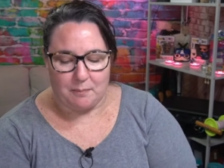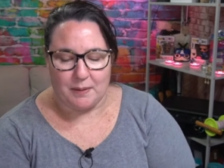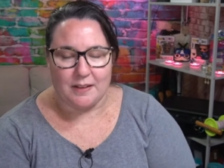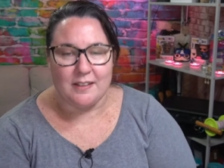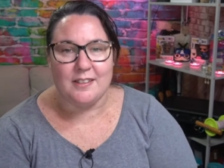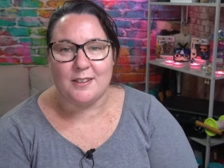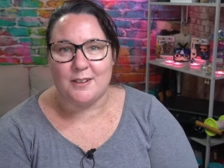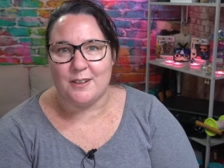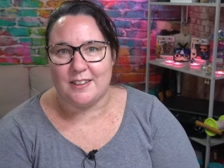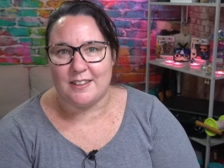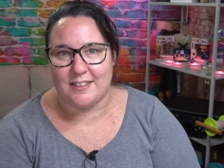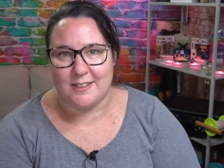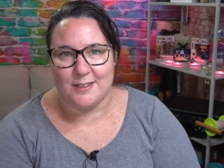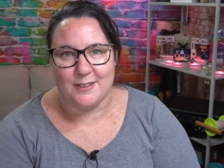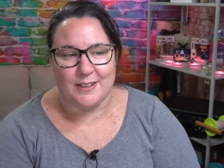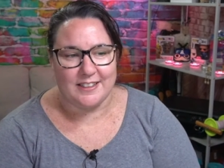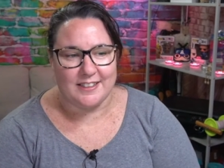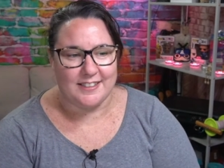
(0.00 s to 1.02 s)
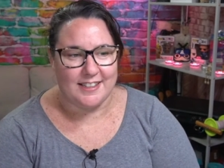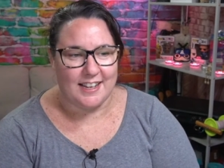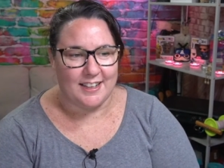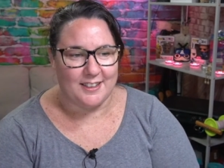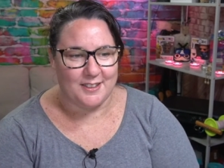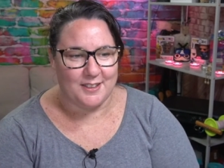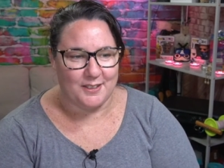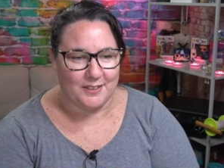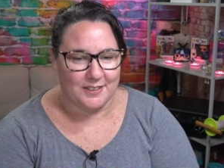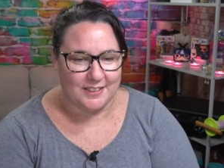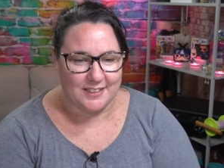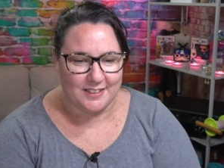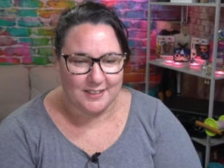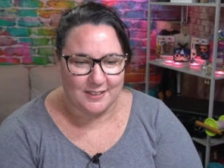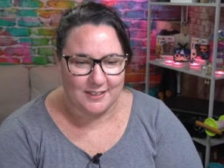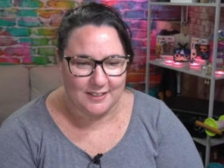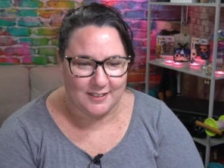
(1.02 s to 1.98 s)
but it's got, still got a scent to it,
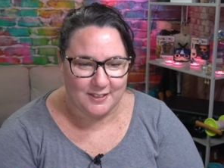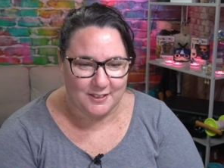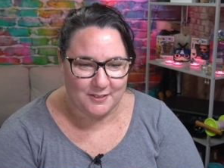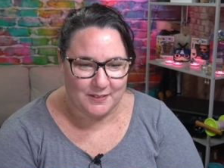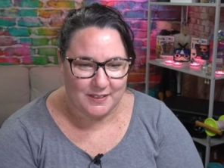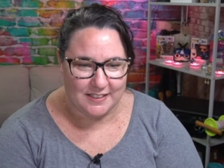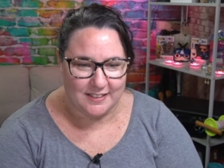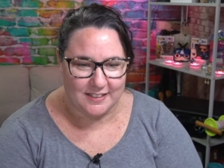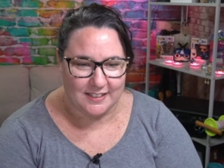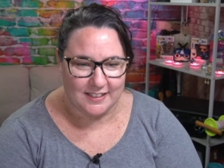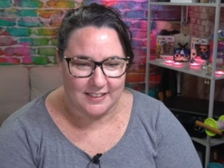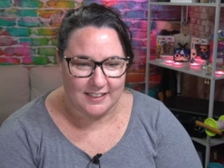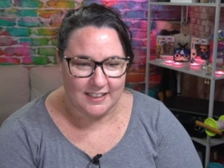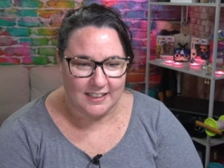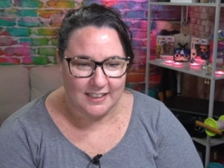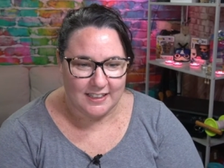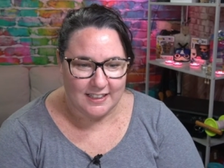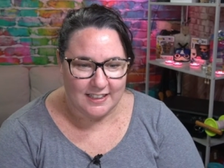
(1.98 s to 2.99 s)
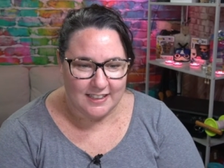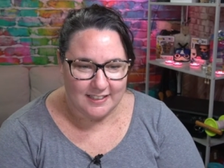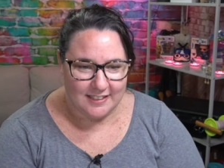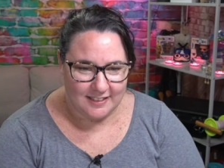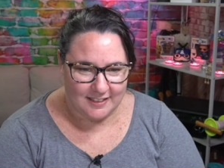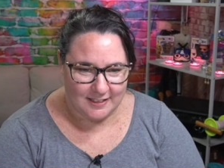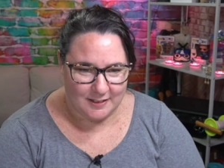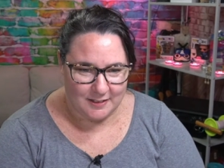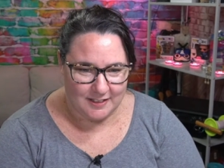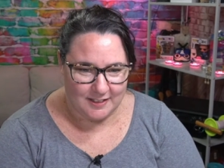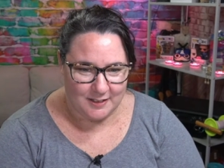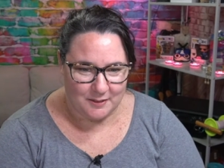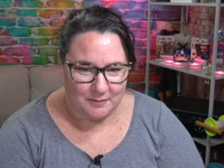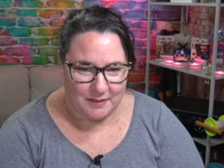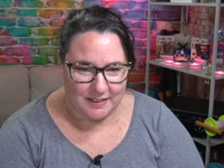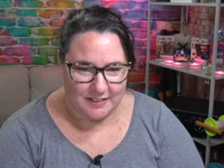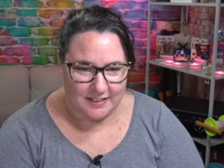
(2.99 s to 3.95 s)
so it's still messing,
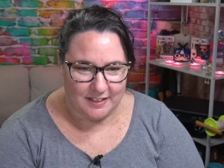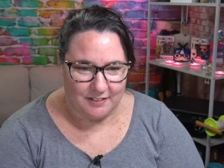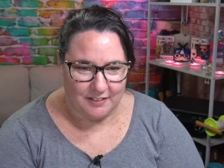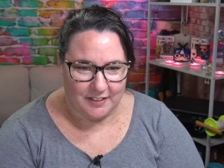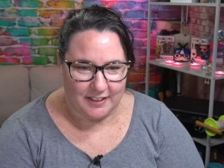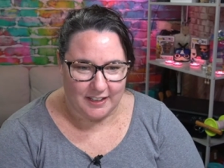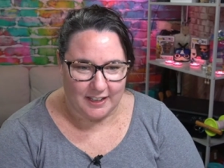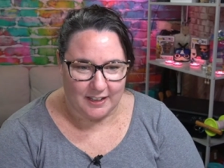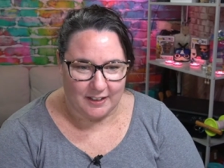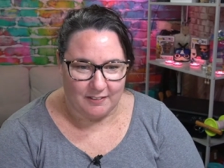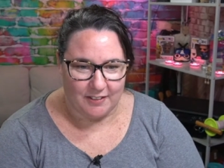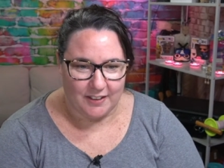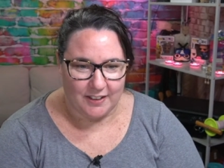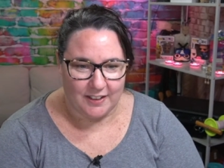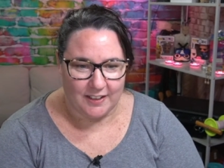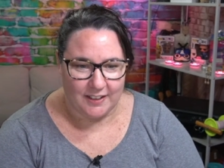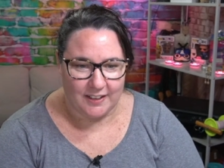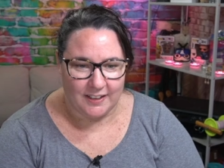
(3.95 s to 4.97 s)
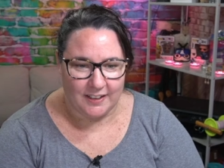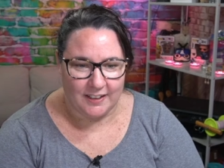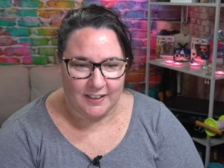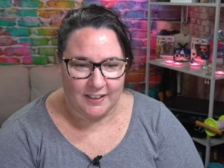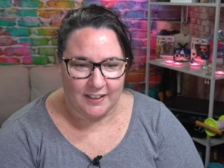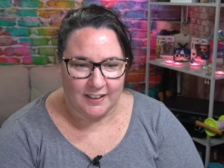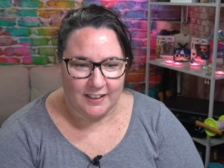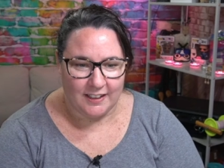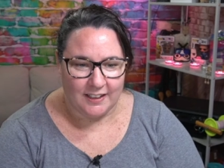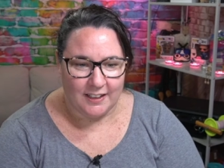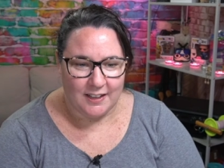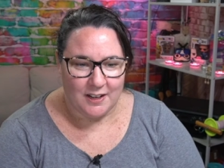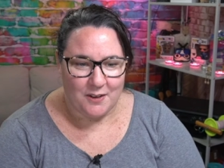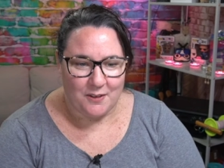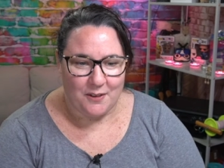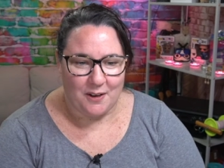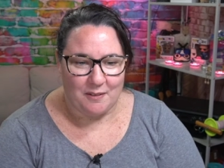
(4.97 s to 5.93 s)
still messing everything up.
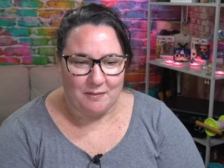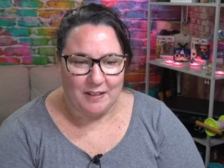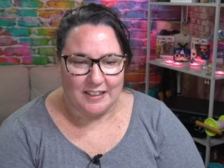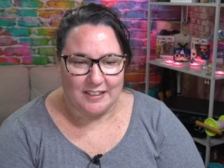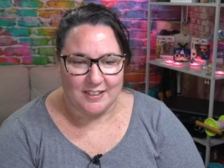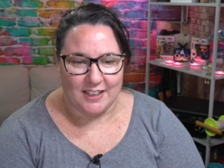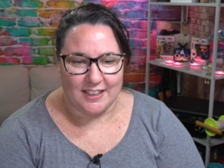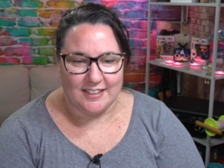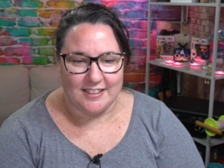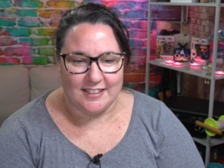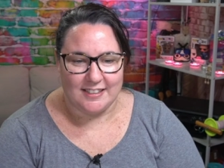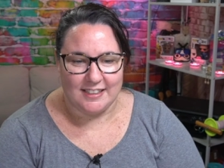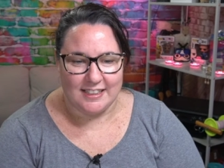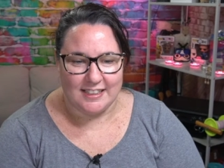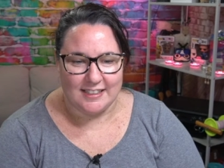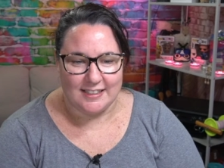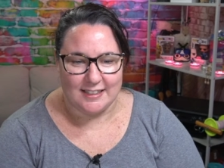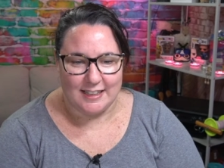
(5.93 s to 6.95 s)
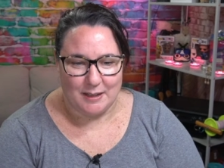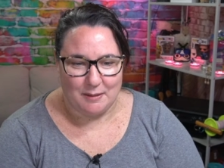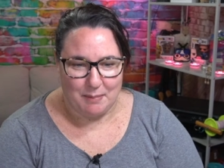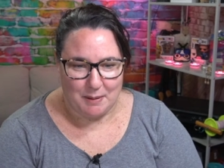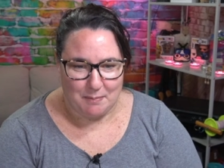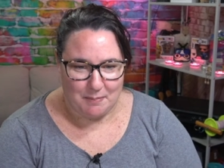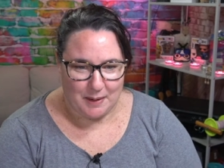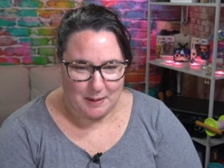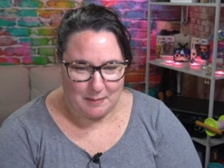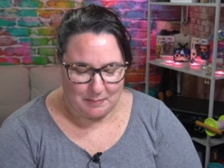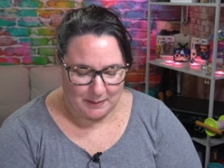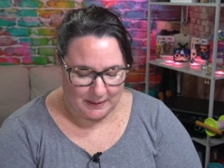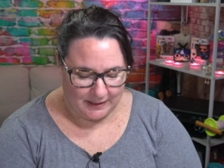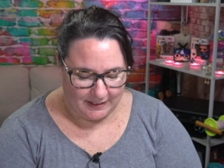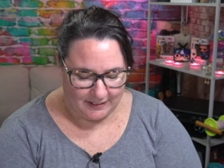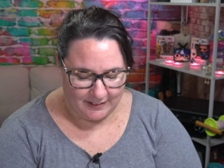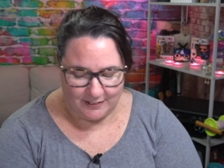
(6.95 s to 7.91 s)
What miss? I just see a sleepy
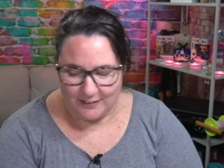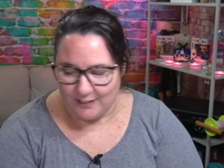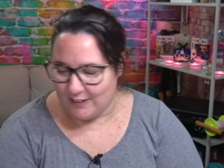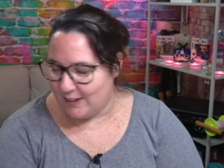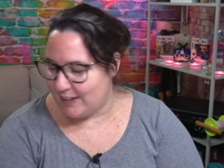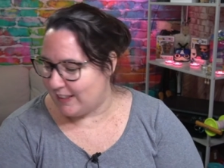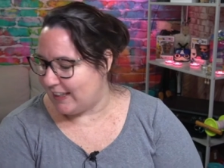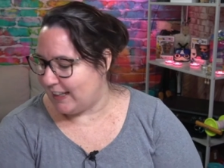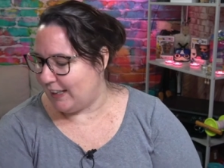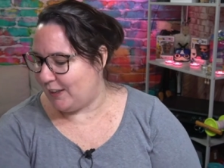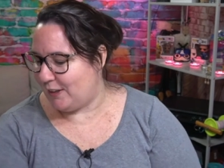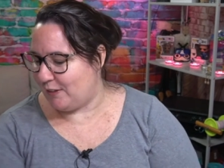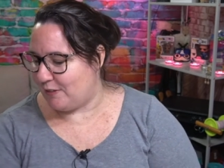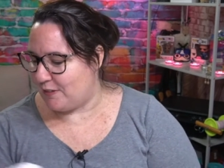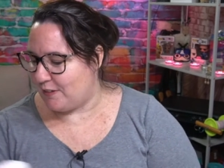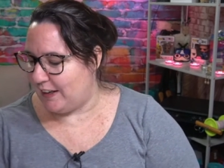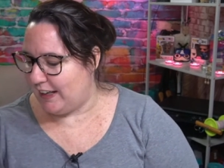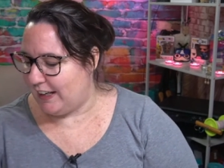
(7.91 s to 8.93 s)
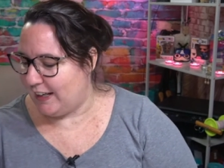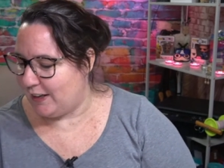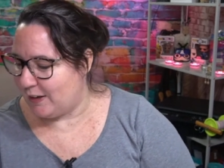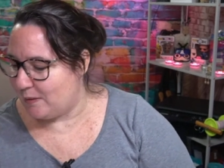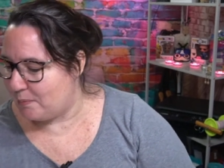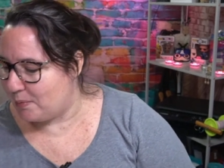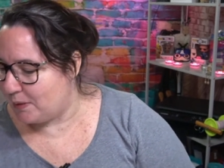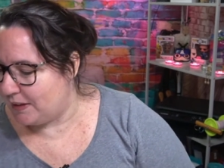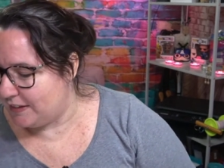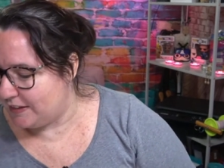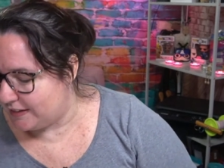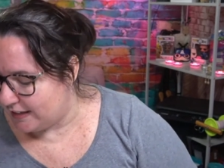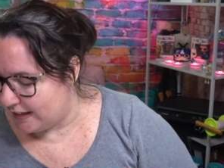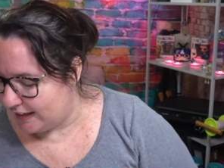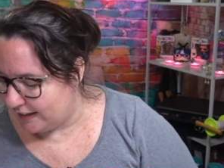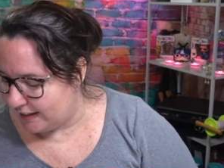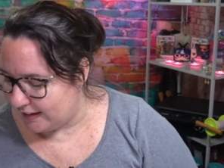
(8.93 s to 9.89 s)
puppy. Oh, thank you, Freaky. I
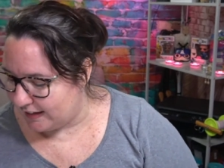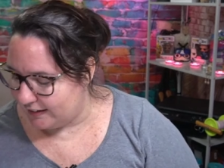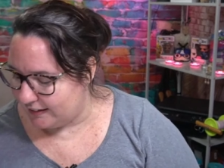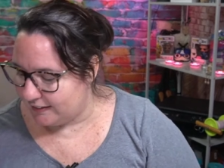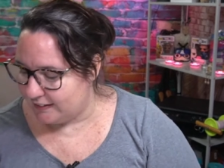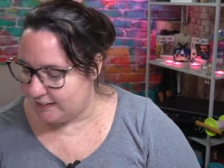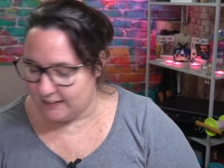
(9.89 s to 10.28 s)
appreciate that.